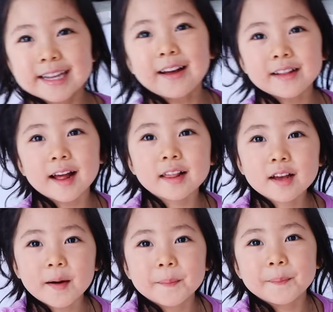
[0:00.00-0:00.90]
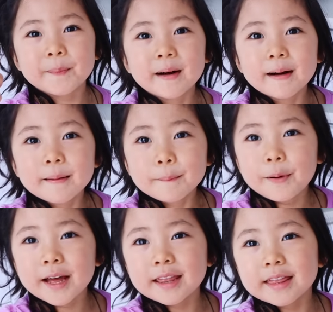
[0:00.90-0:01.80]
Now let's go
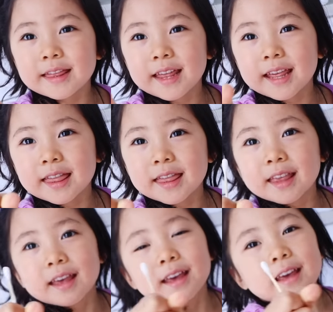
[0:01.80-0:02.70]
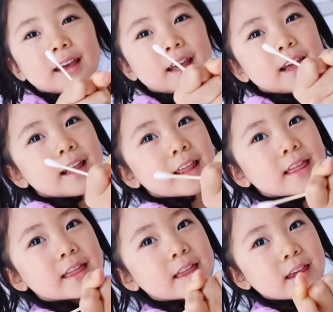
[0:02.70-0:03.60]
put this is
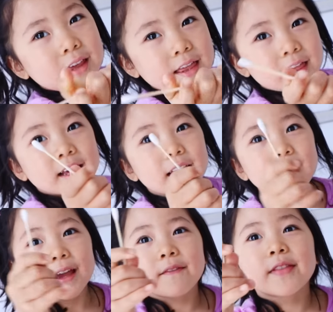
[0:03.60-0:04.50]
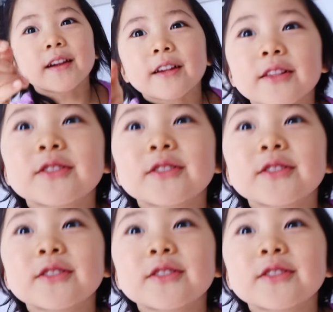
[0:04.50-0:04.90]
to see if there's